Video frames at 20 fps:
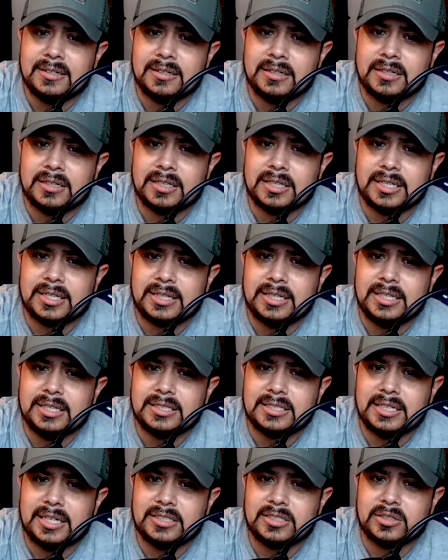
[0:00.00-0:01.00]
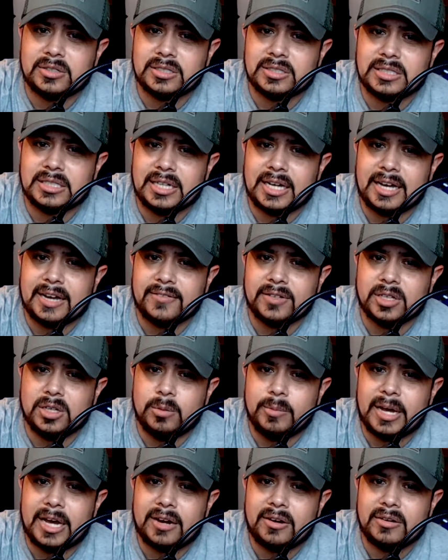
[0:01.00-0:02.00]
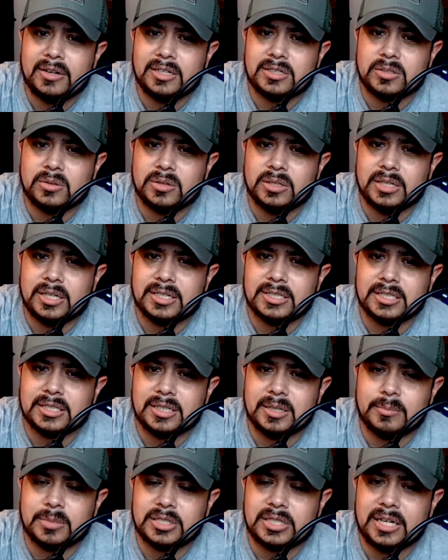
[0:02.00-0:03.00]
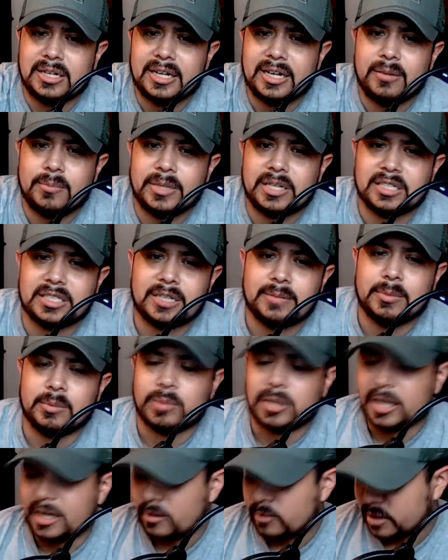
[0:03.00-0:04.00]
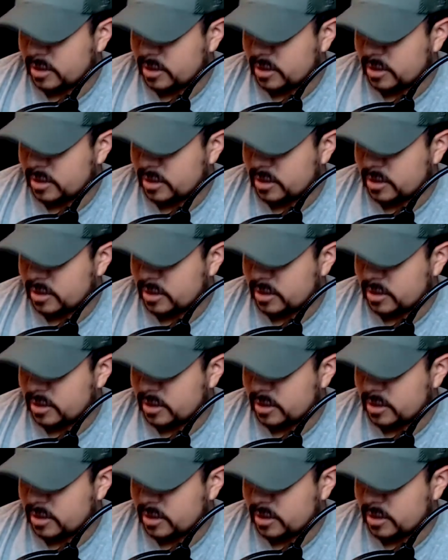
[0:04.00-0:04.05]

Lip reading: Click this. As you can see, I have a low battery. It's only less than 10% now because I've been playing with